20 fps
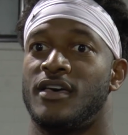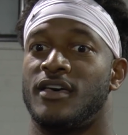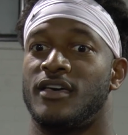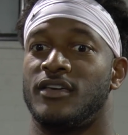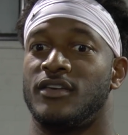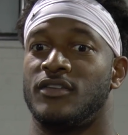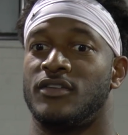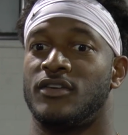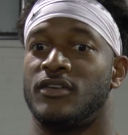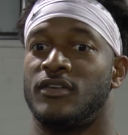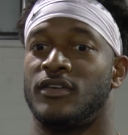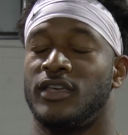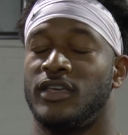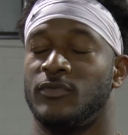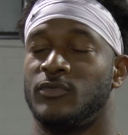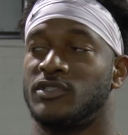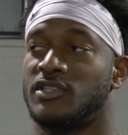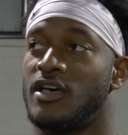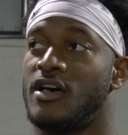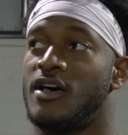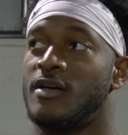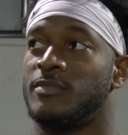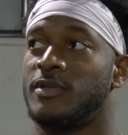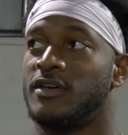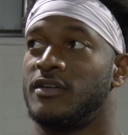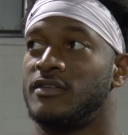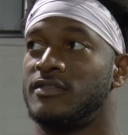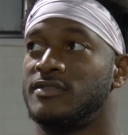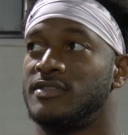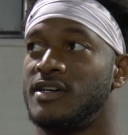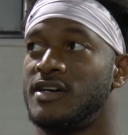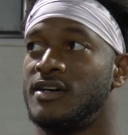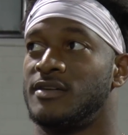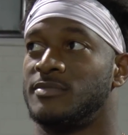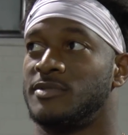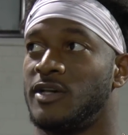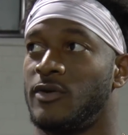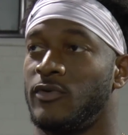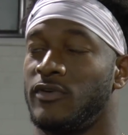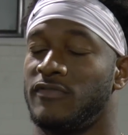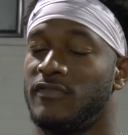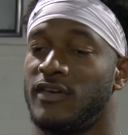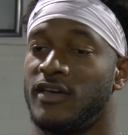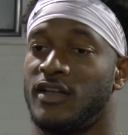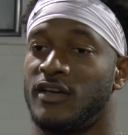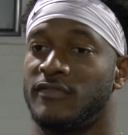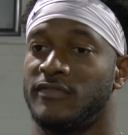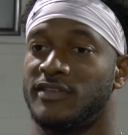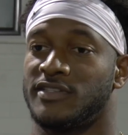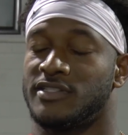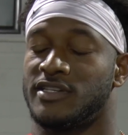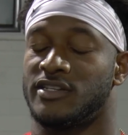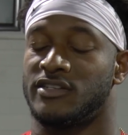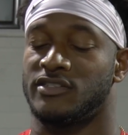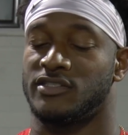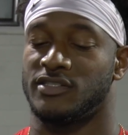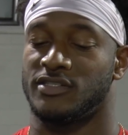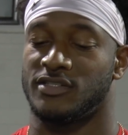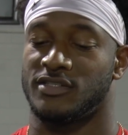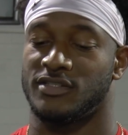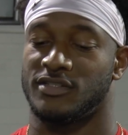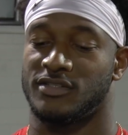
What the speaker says: and, you know, he was calm the whole time, so we fed off his energy.